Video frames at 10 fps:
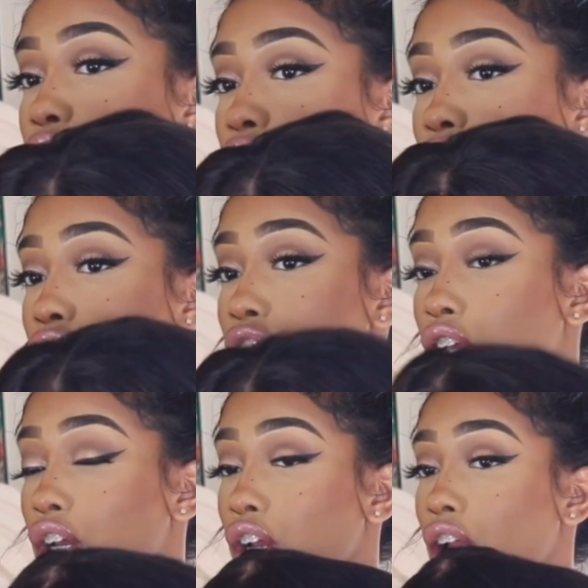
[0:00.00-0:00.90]

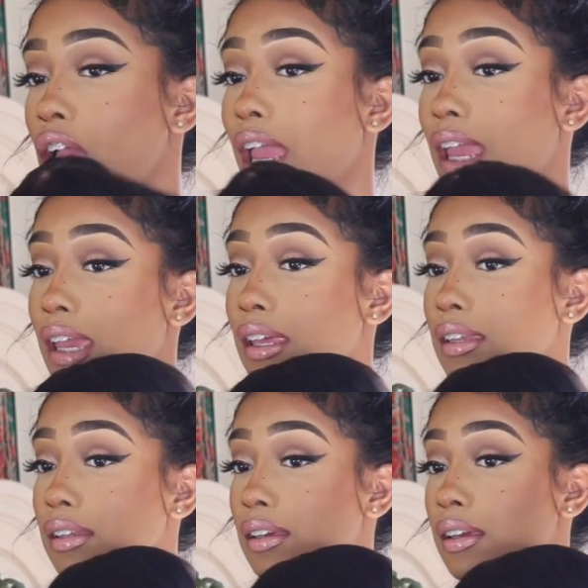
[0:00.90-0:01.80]
secure,
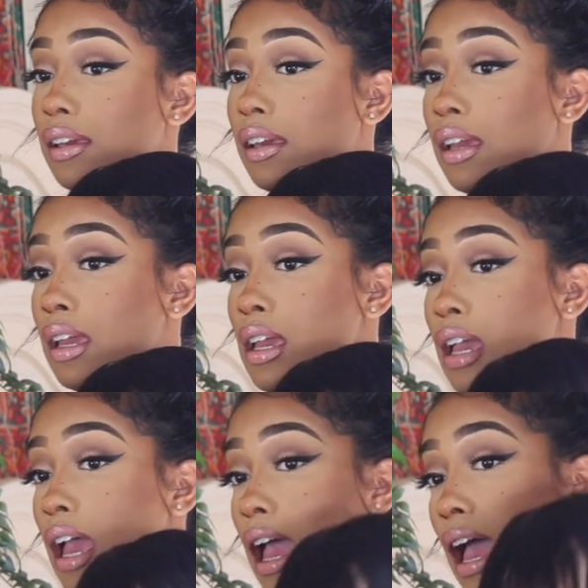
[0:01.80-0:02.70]
and
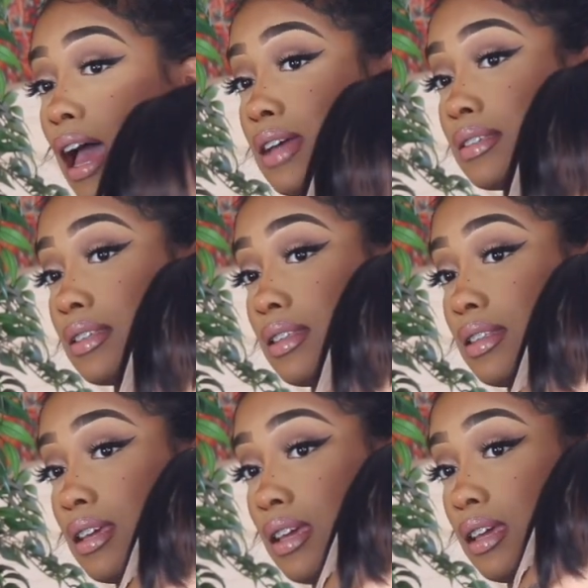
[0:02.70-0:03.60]
it has
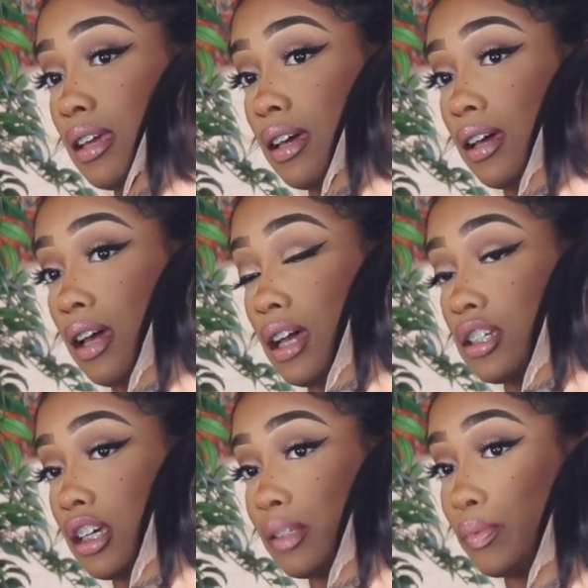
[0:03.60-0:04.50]
the
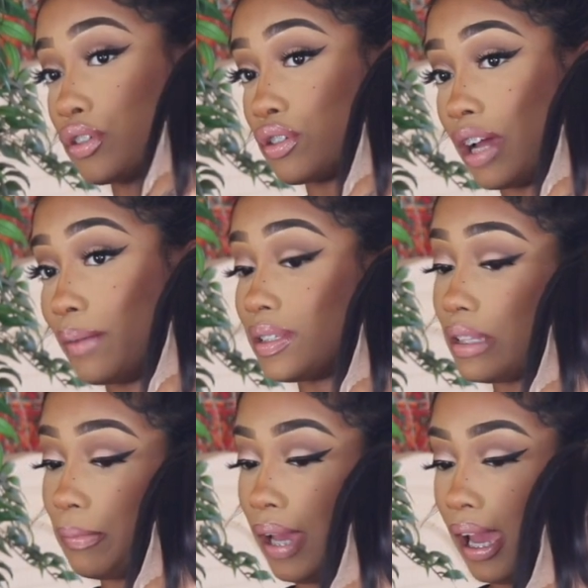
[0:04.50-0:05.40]
adjustable straps
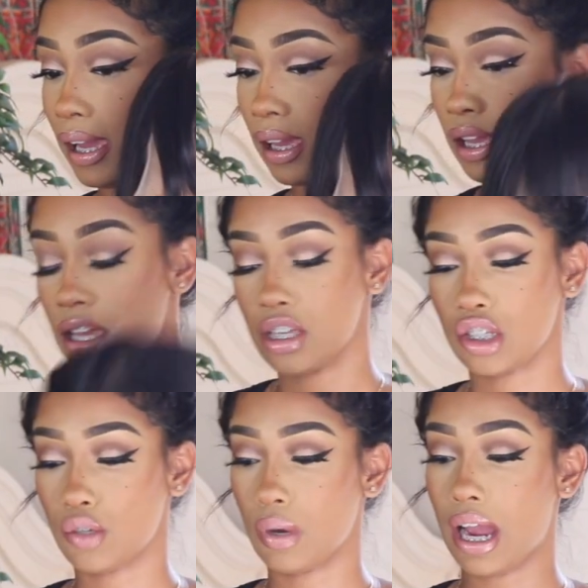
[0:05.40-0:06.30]
in the back
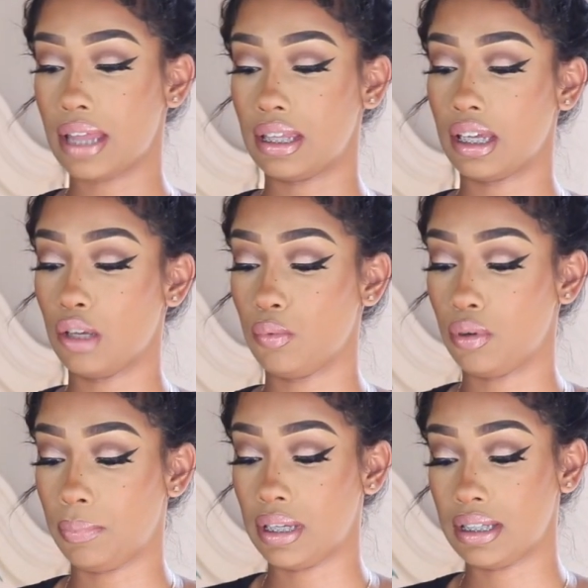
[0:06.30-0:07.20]
to where I think it
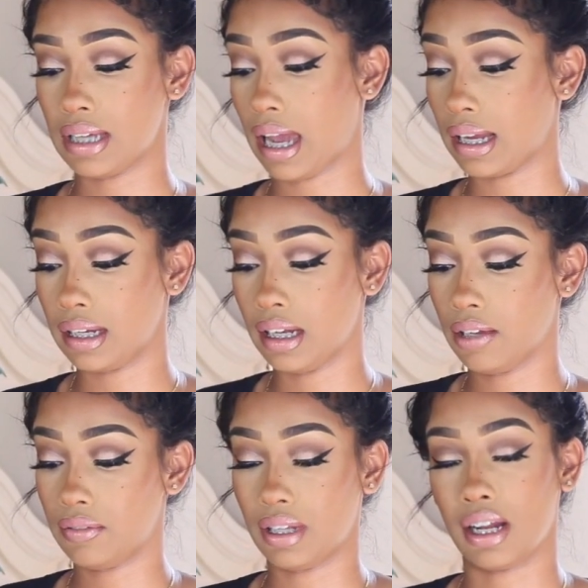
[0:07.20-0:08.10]
will be tight
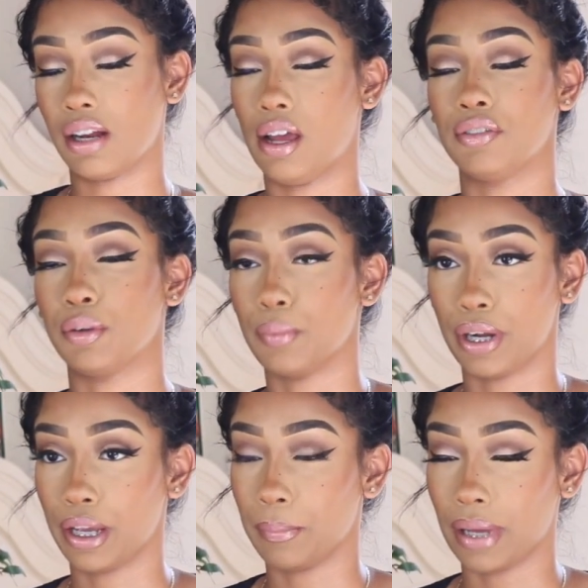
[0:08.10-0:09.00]
enough that I don't have to
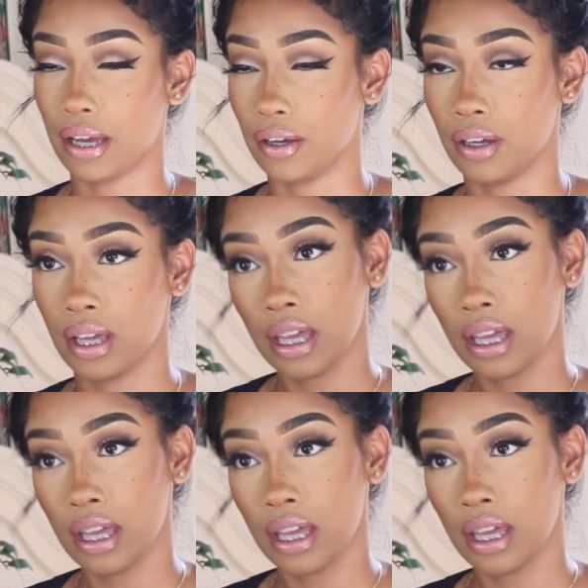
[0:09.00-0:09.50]
worry about